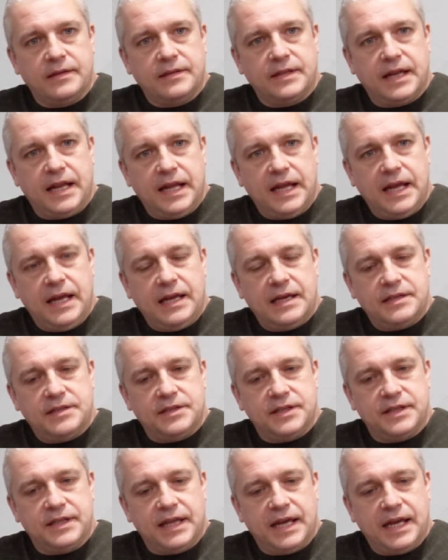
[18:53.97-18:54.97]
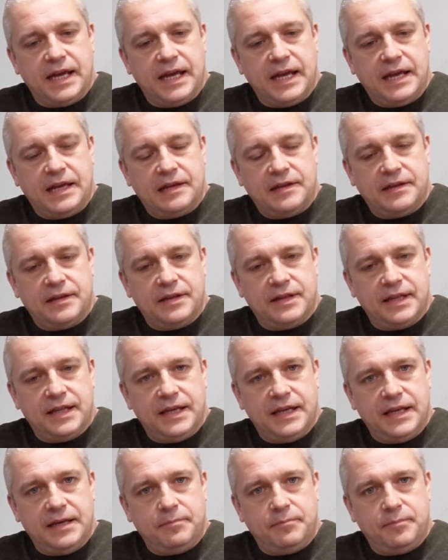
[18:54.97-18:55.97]
today is the day
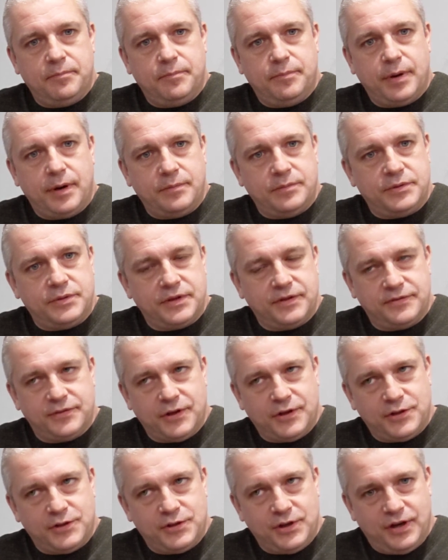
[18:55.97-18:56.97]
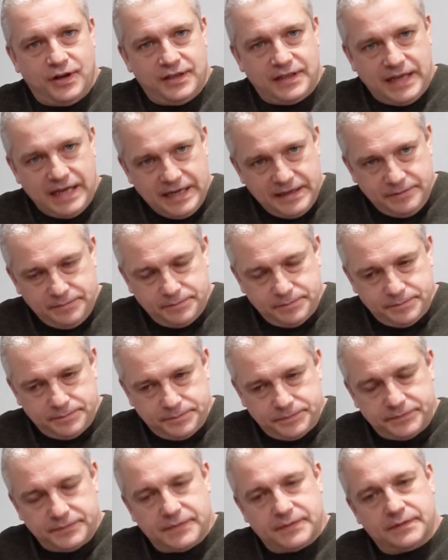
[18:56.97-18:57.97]
the pubs have now shut again.
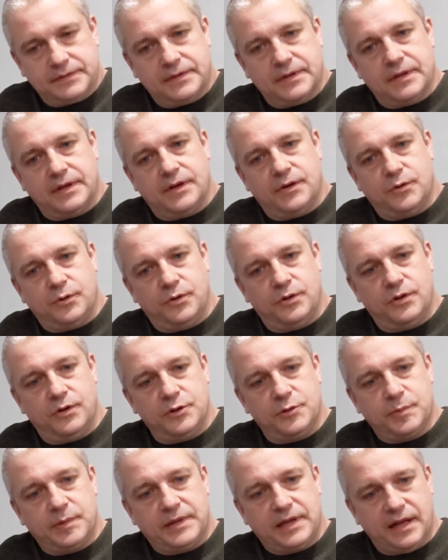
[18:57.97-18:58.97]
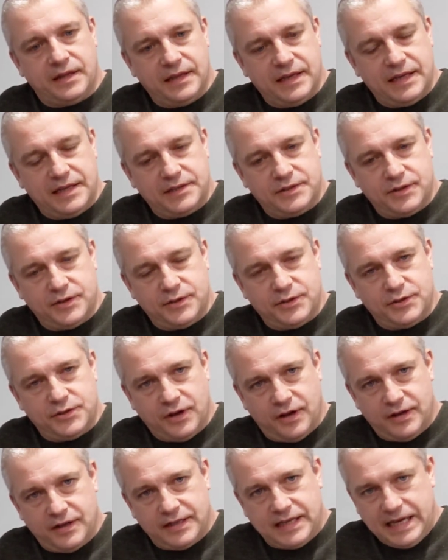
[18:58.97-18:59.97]
All hospitality is now
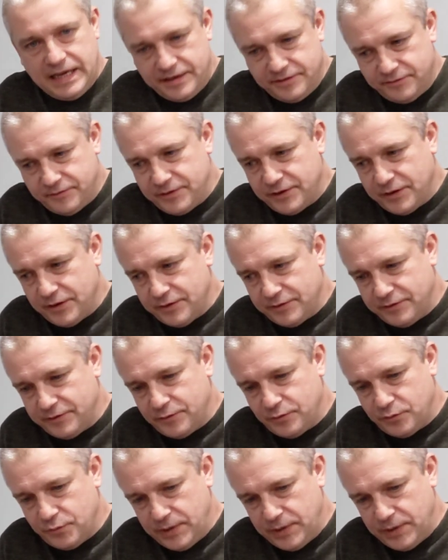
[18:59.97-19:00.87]
shut again for another 4